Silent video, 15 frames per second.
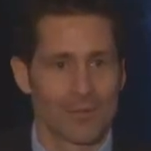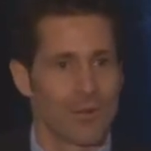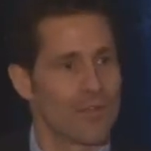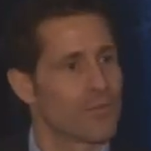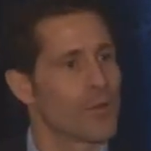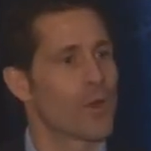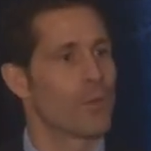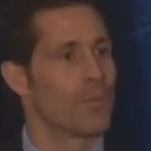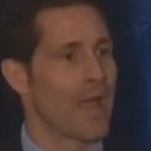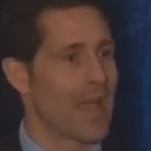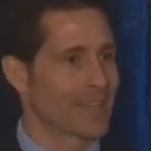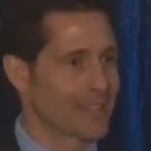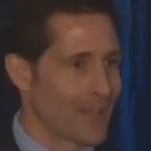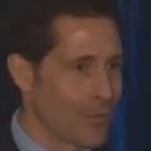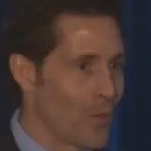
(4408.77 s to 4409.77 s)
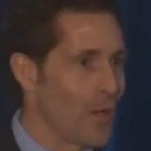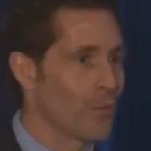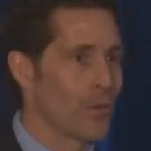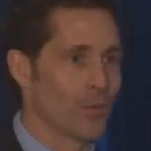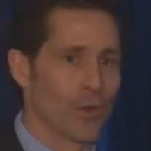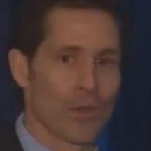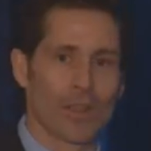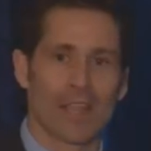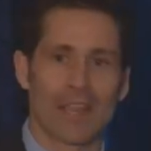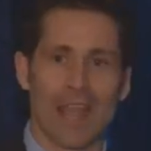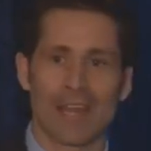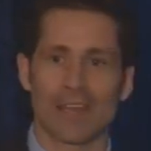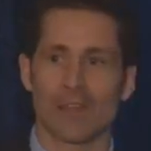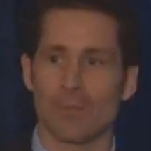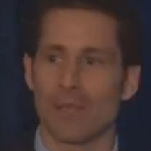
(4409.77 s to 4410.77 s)
If we go back to what we were looking
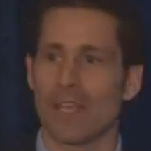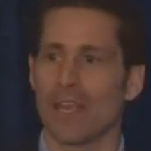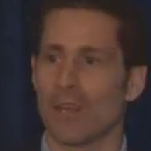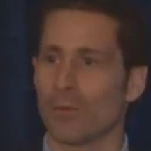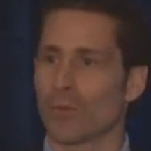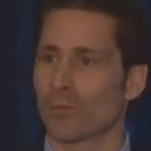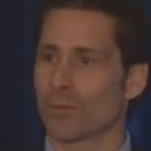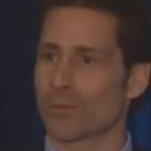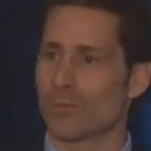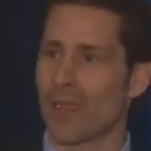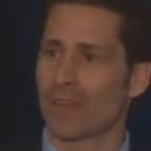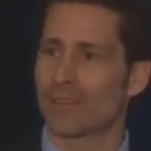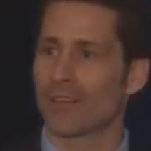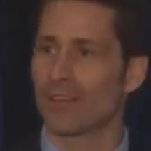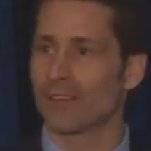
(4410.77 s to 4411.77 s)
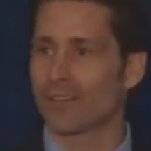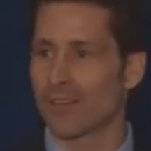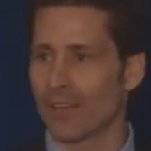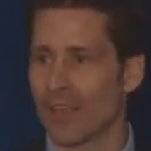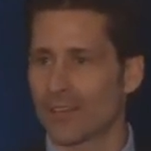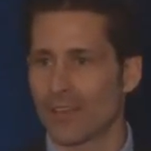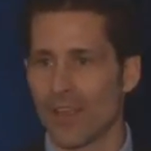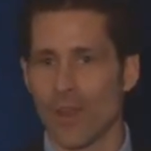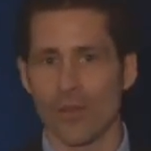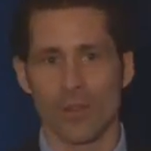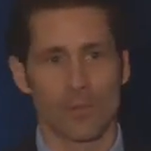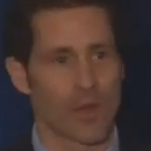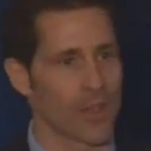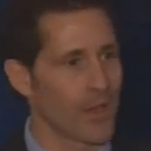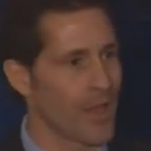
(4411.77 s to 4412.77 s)
at in the beginning with respect to selecting out of
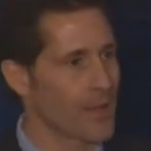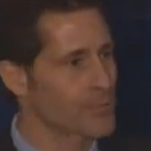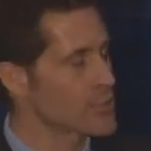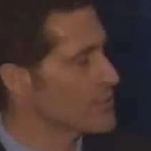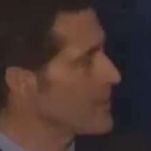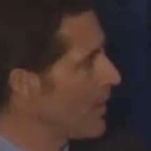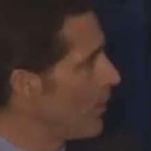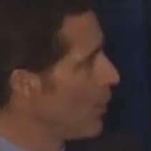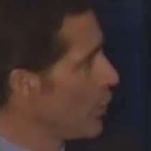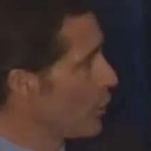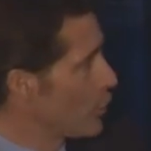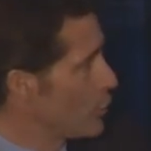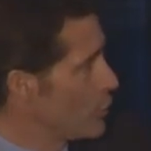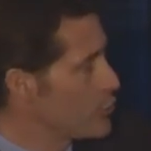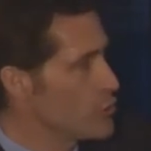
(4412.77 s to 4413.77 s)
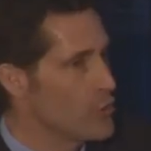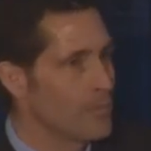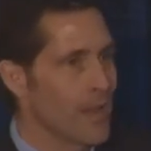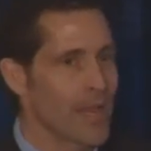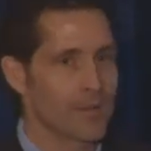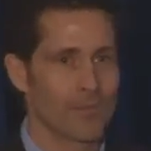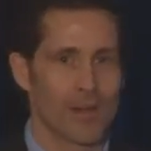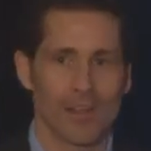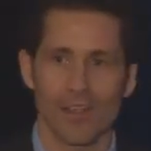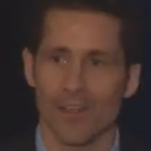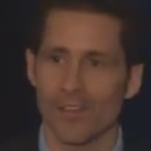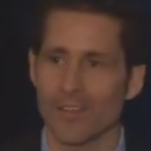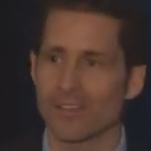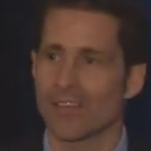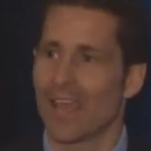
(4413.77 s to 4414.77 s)
the money options. Now, could you make money
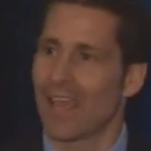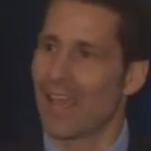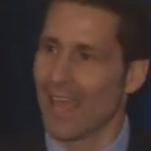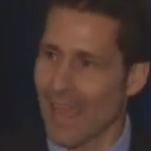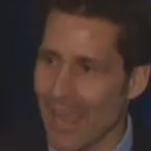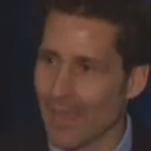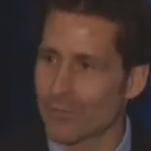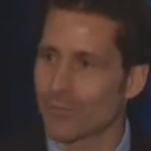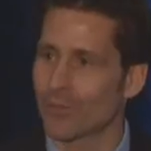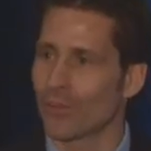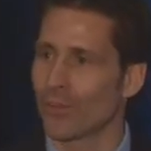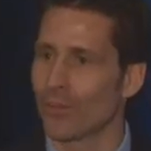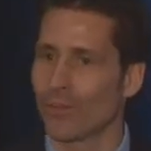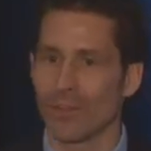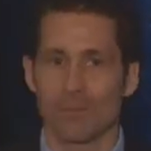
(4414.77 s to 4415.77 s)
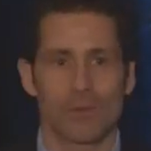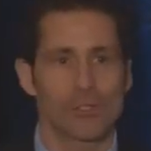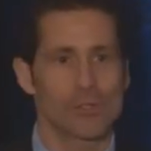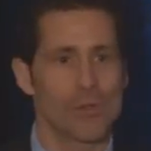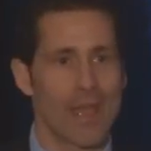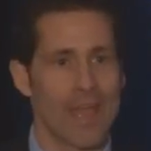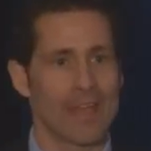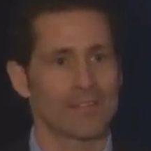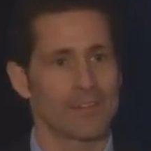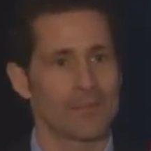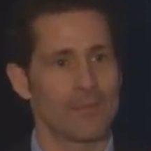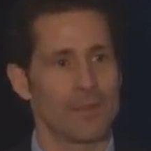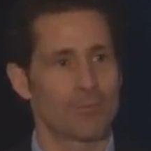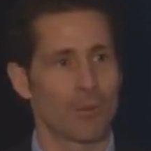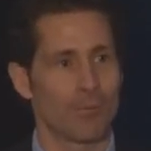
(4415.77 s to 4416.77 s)
on this? Absolutely, but you have to
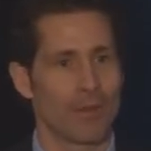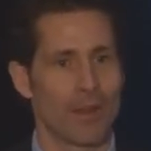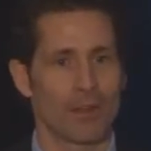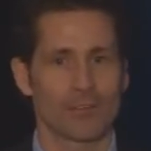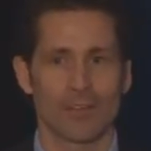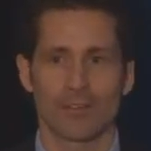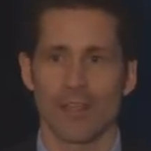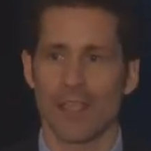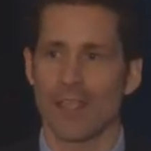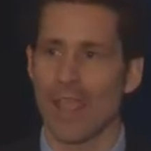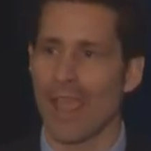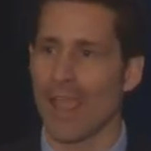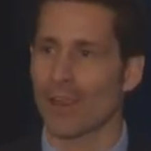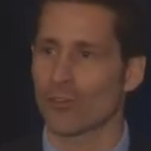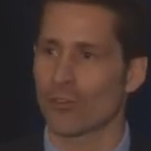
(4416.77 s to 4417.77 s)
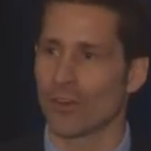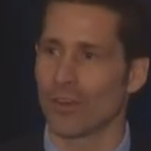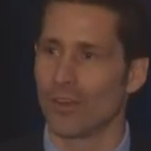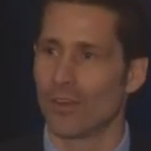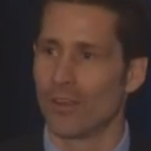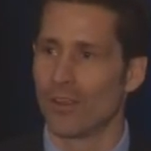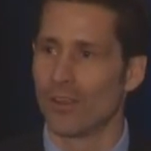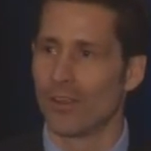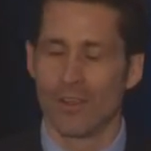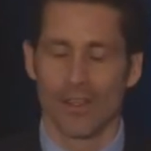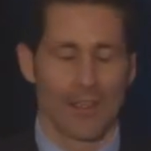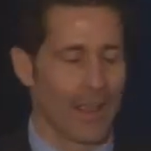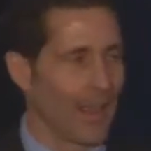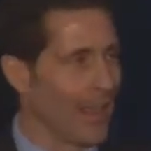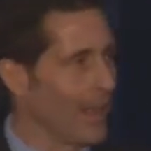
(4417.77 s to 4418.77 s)
be prepared to take action.
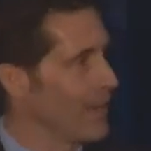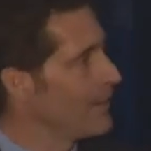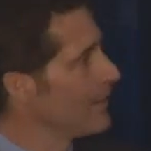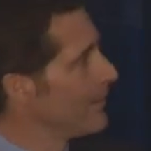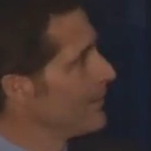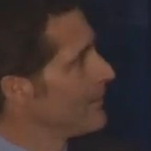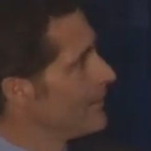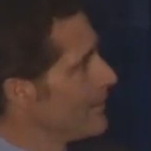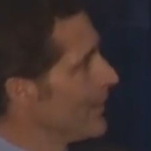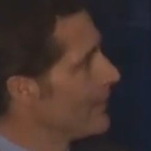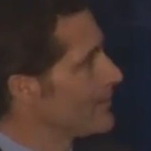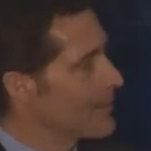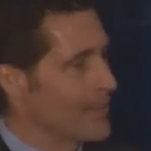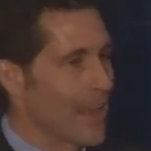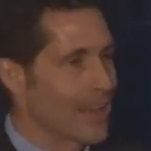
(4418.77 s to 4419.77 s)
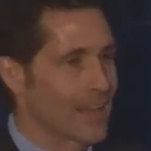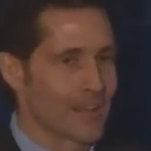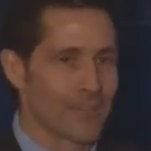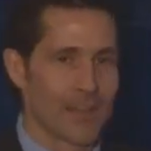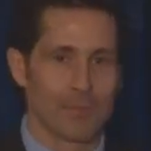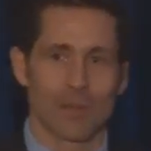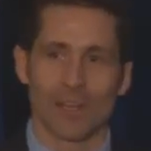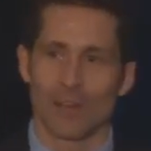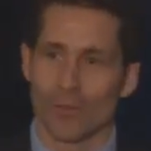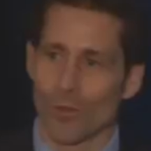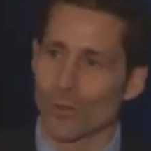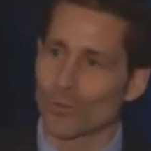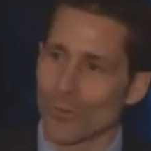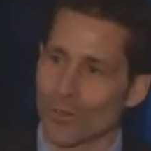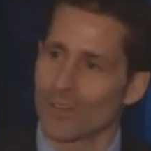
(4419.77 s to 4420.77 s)
And incidentally, if anybody
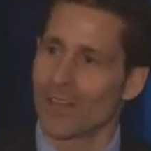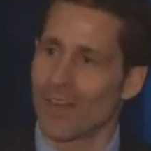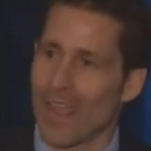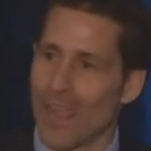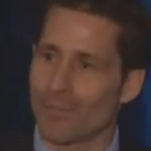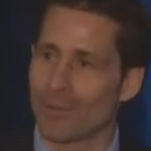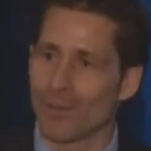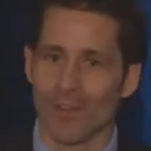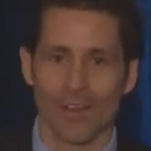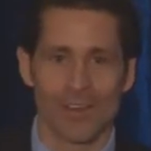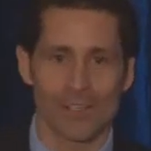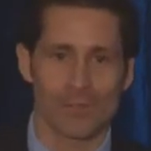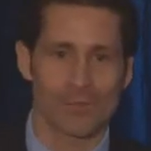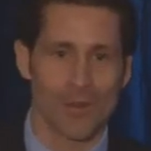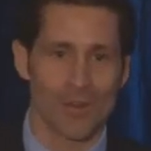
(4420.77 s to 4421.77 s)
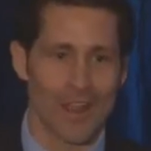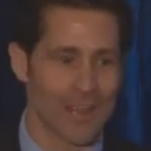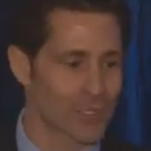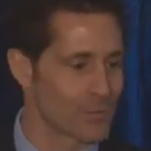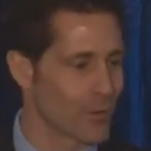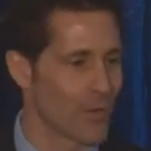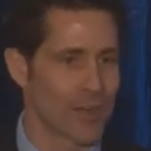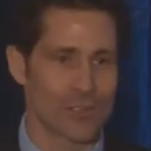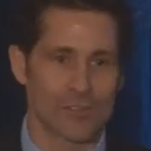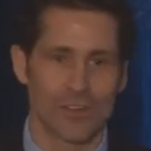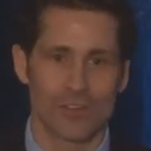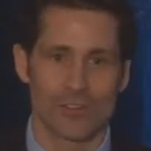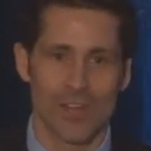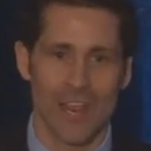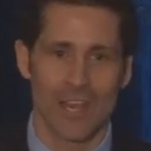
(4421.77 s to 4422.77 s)
knows what did happen on expiration
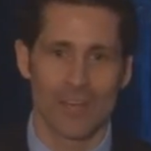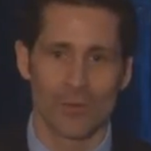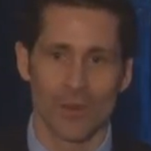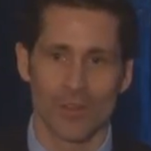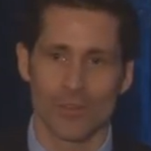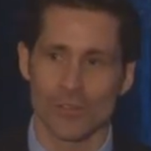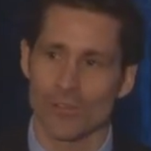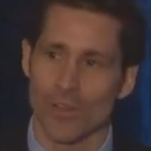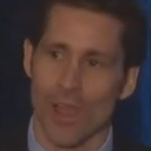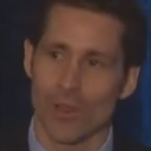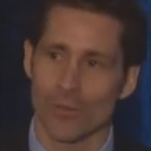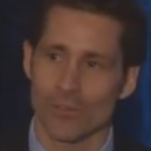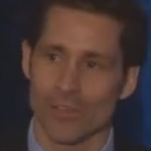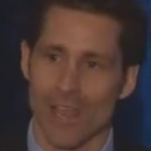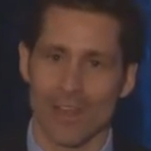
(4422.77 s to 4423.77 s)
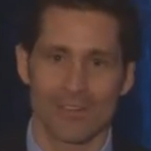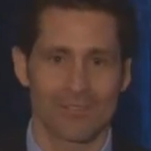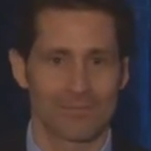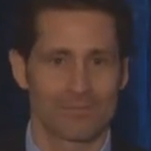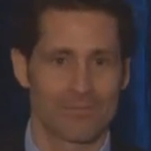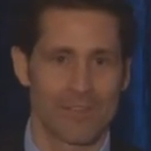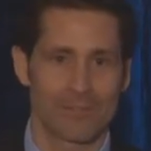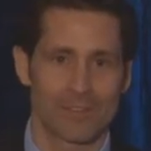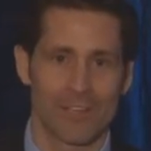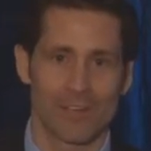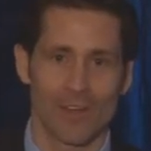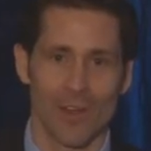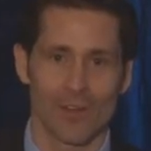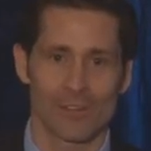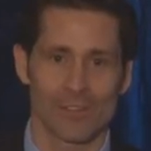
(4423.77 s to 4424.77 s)
in January, the stock was at
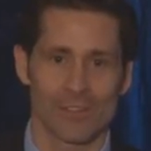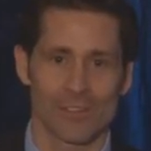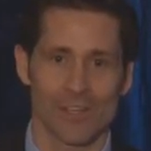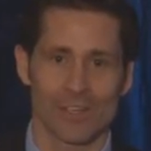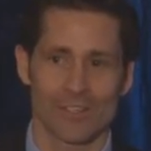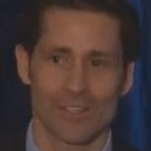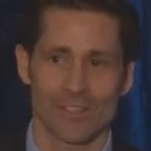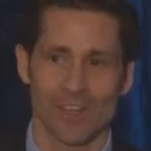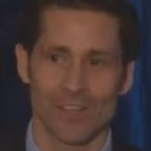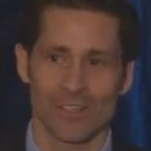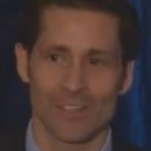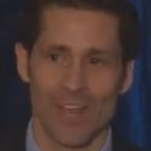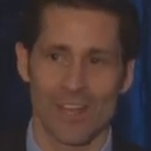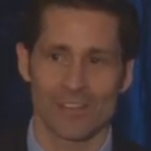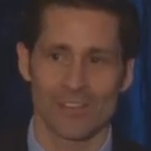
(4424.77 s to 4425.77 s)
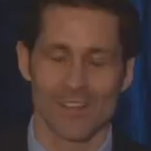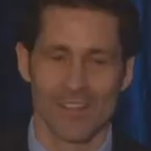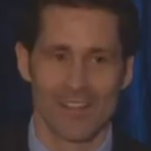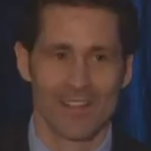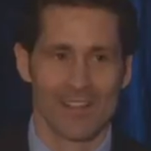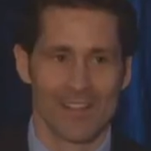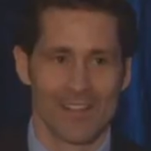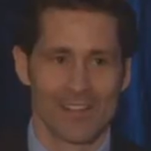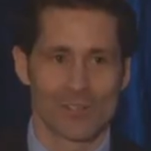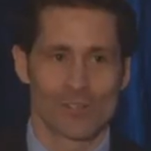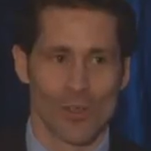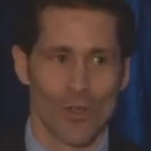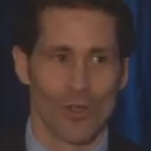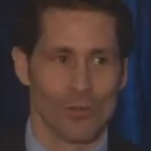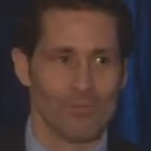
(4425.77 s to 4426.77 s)
$15.66.
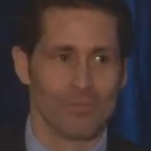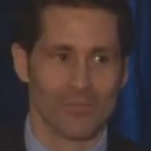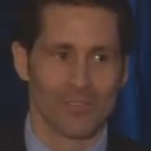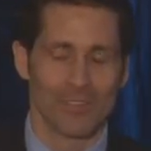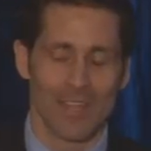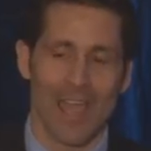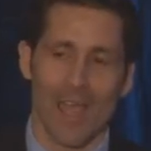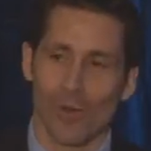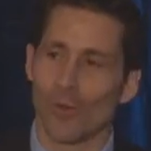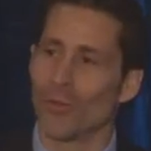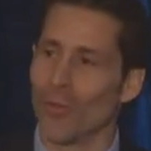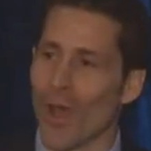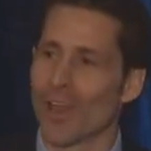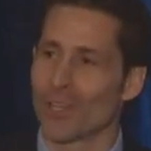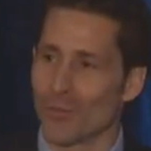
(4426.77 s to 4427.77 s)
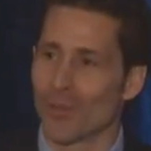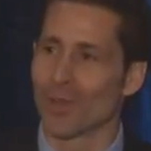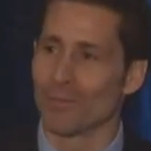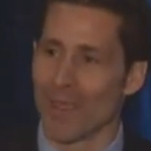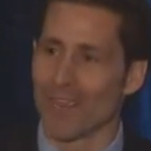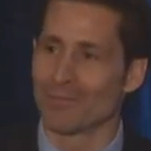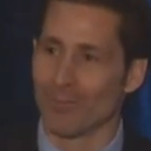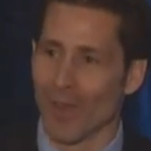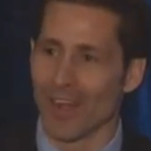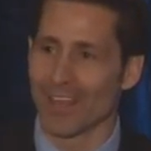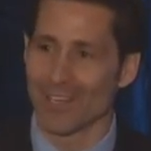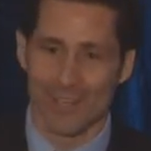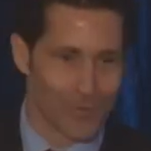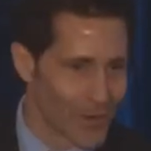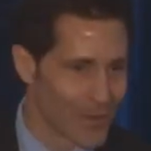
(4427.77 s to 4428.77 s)
So, yeah, holding on, you would have made money,
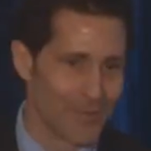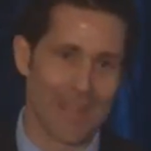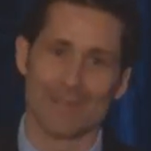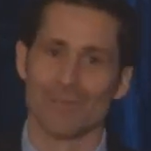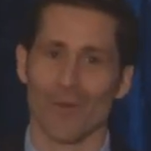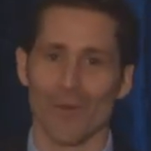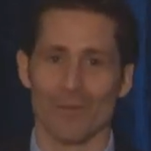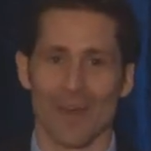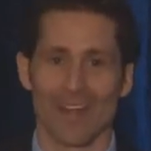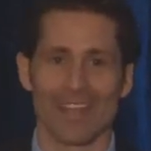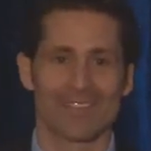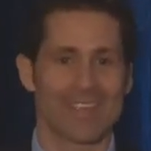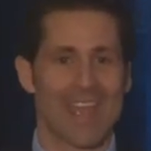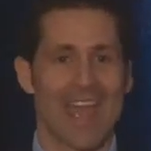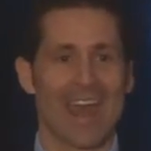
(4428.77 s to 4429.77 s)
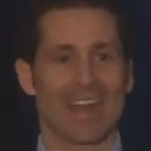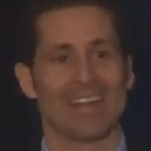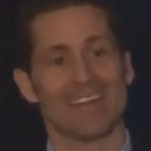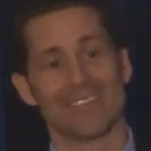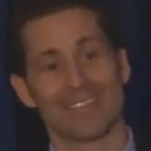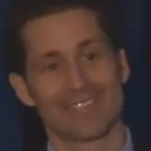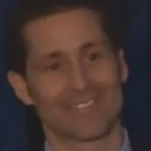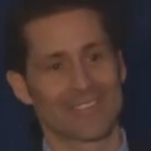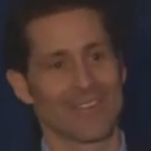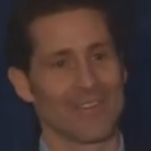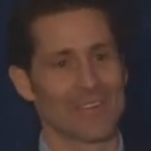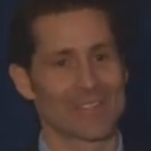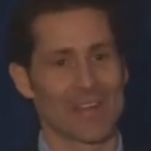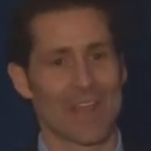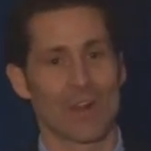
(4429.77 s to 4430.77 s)
and you would have made more money if you hadn't have
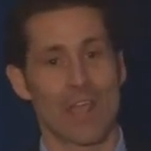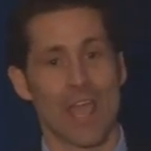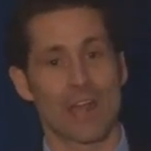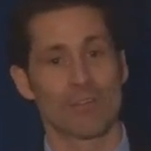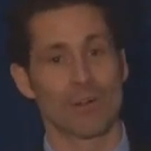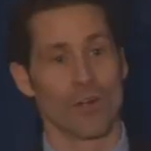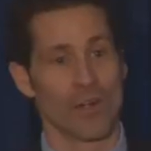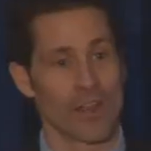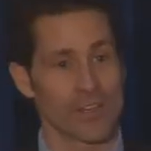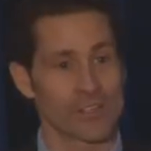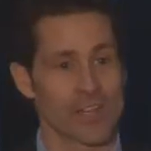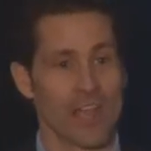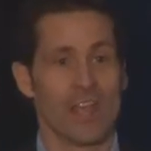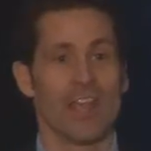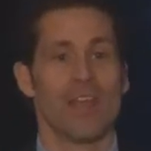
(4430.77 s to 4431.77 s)
closed it out ahead of earnings.